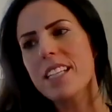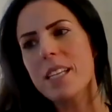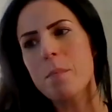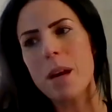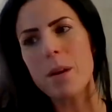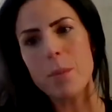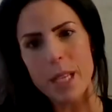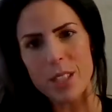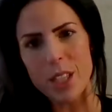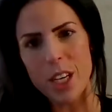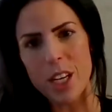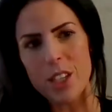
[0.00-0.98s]
And so I did
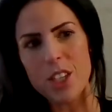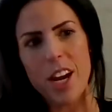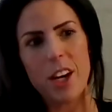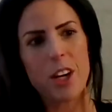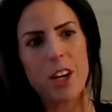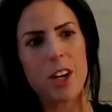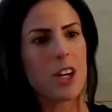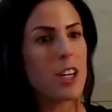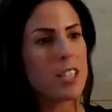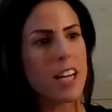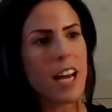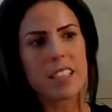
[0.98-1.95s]
my research. I
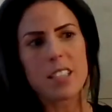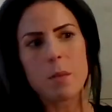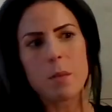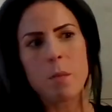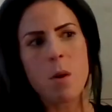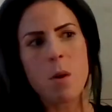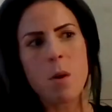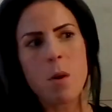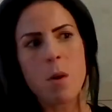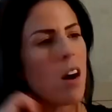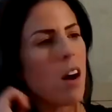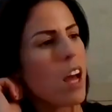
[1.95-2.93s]
heard her
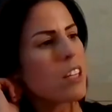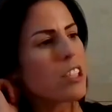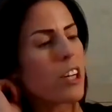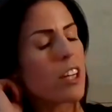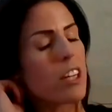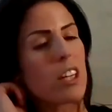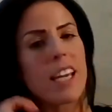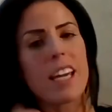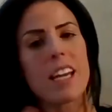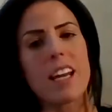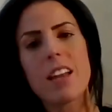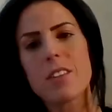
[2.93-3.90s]
testimonial, started
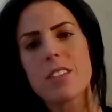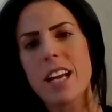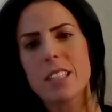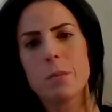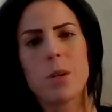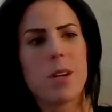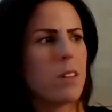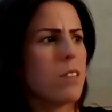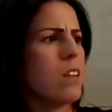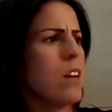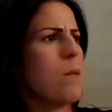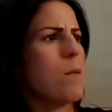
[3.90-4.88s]
looking at other
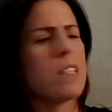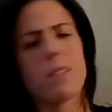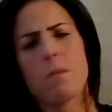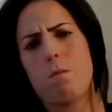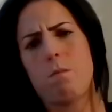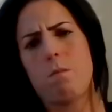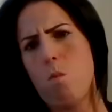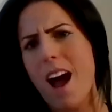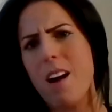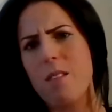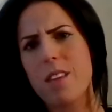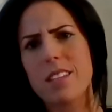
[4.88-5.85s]
testimonials, and I was,
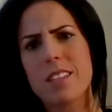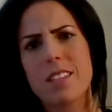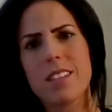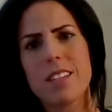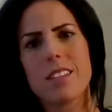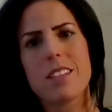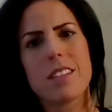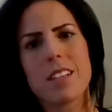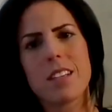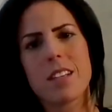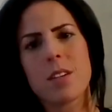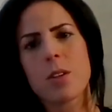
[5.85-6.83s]
wow, this is an
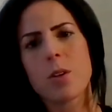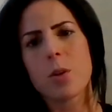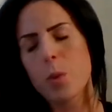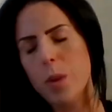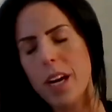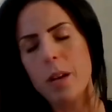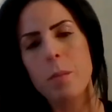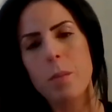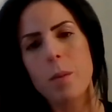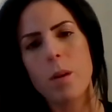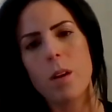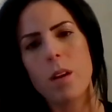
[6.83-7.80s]

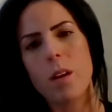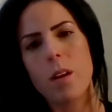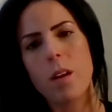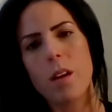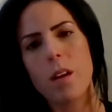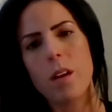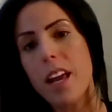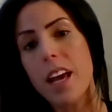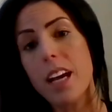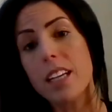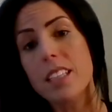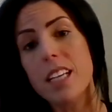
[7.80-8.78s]
incredible
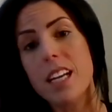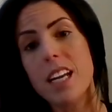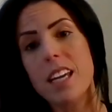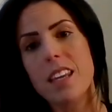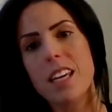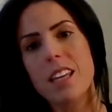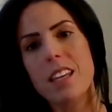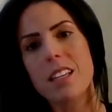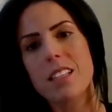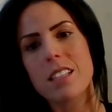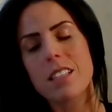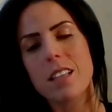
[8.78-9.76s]
product, and I think
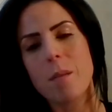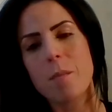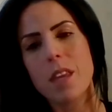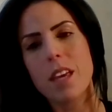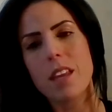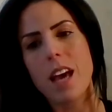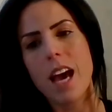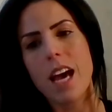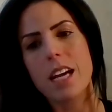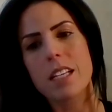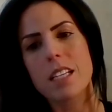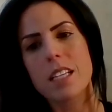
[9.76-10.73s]
this is something
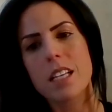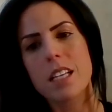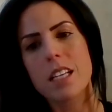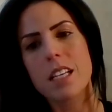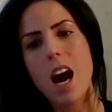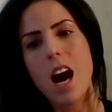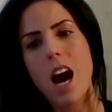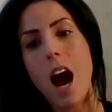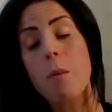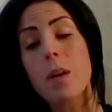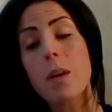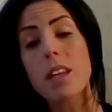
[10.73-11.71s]
that
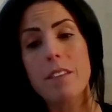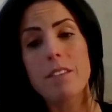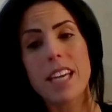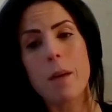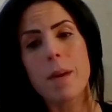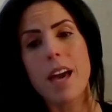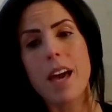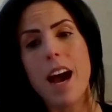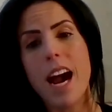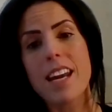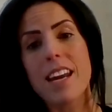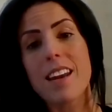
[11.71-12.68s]
I would love to get behind.